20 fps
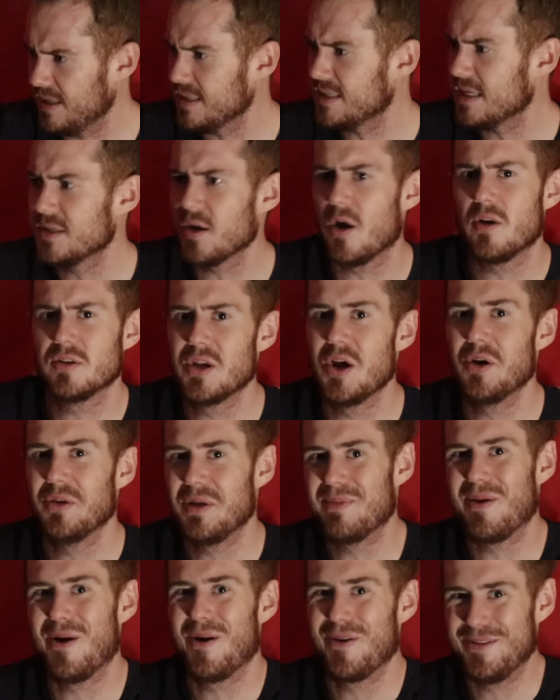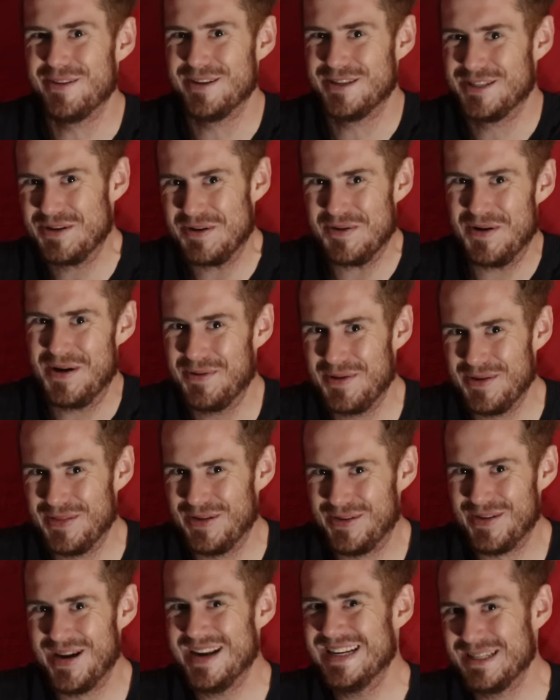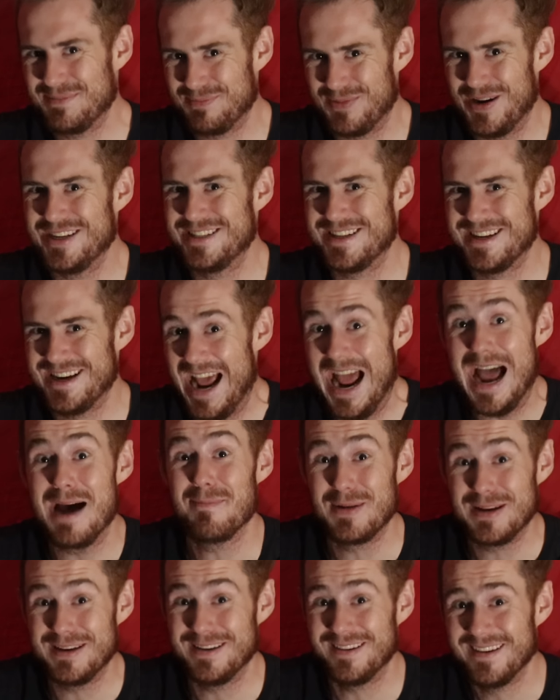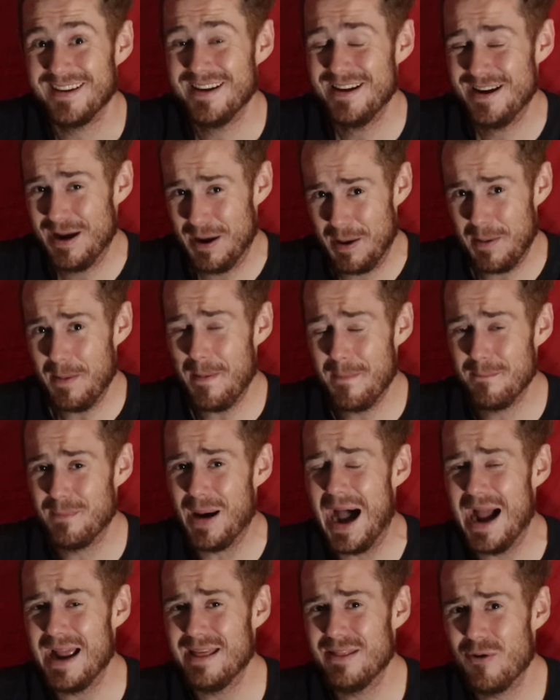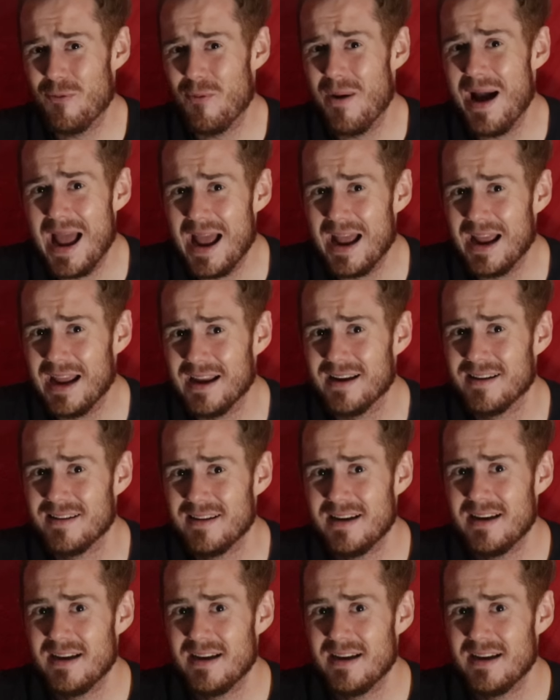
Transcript: this is also the part of the story where the Great Depression happened, by the way.